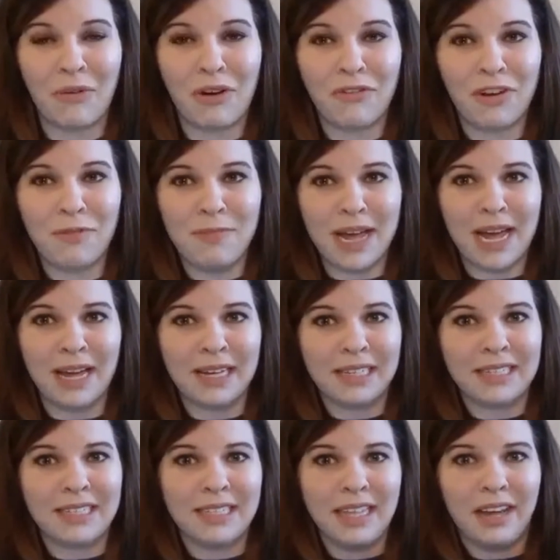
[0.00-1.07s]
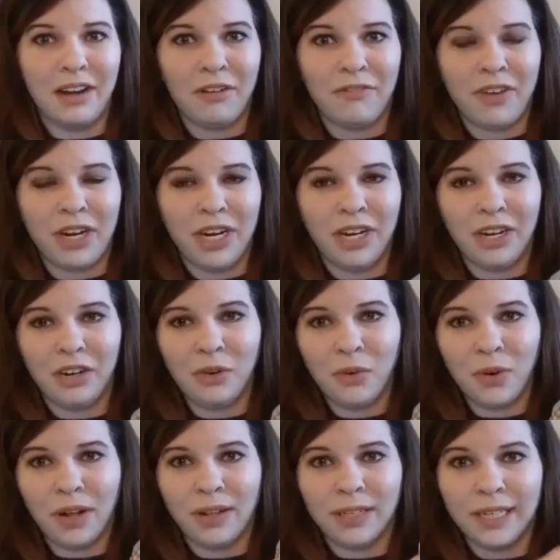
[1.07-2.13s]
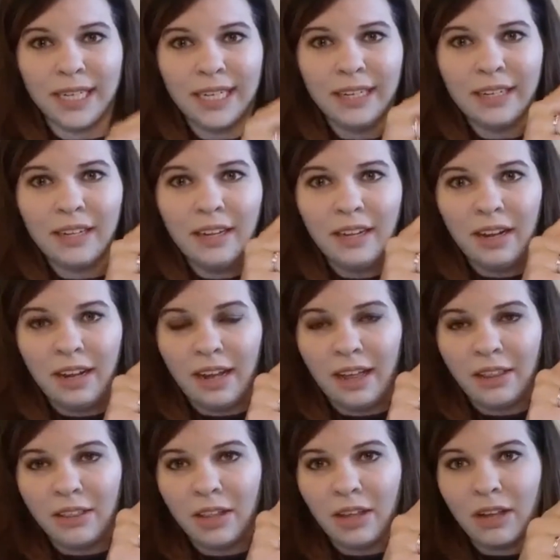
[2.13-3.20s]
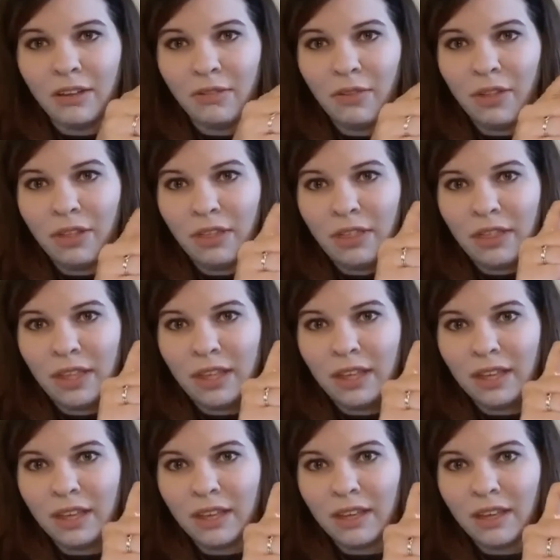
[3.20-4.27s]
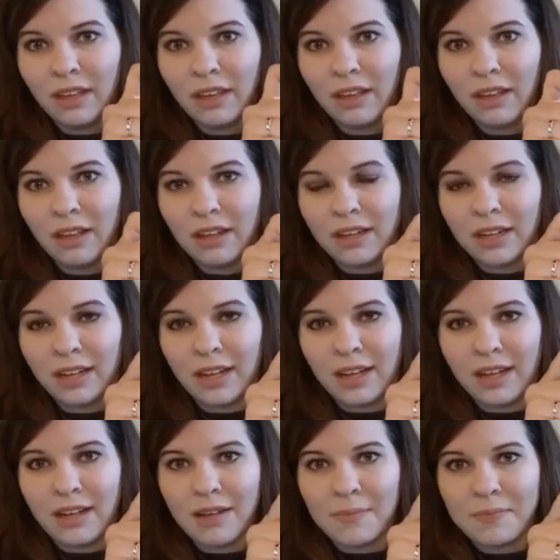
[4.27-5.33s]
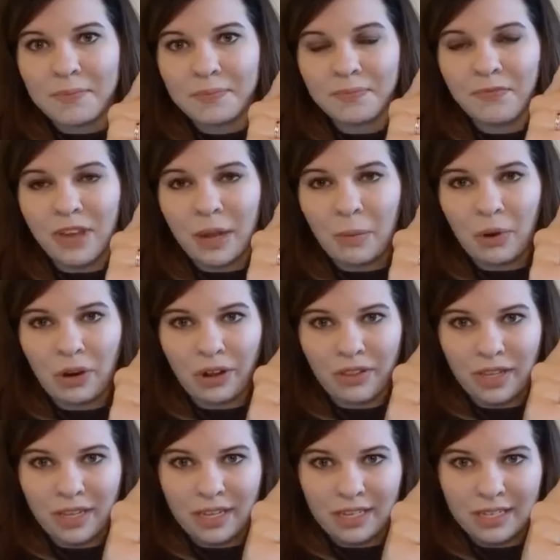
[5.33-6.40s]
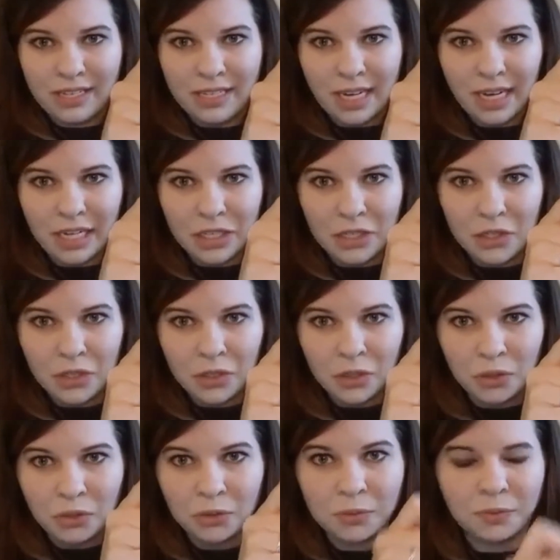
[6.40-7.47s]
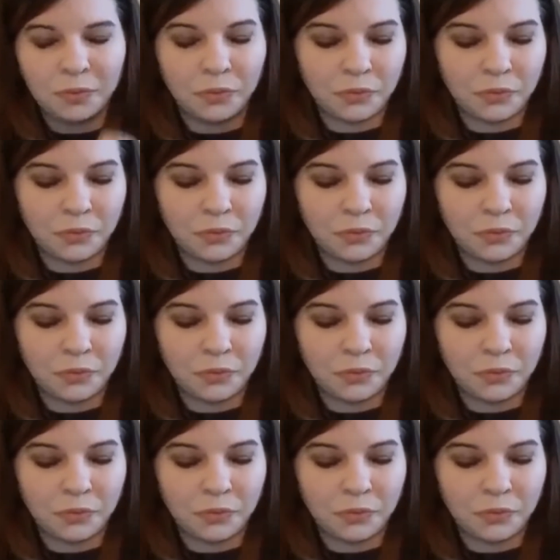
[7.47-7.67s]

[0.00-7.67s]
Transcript: getting one of her bags. They are very good quality. I love the fabric on the inside too.